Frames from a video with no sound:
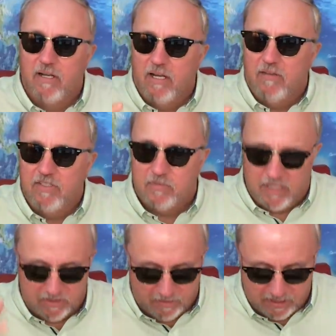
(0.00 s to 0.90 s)
of his
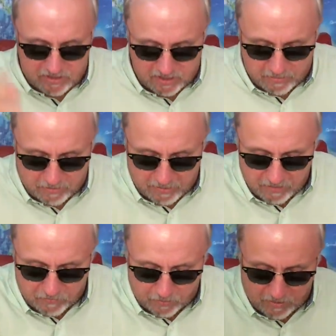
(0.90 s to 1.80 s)
resurrection. Let me read
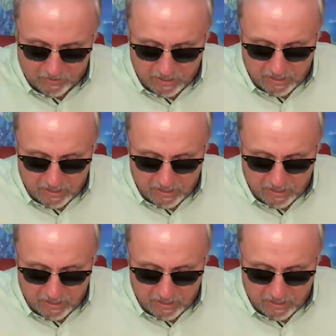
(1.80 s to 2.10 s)
it for you.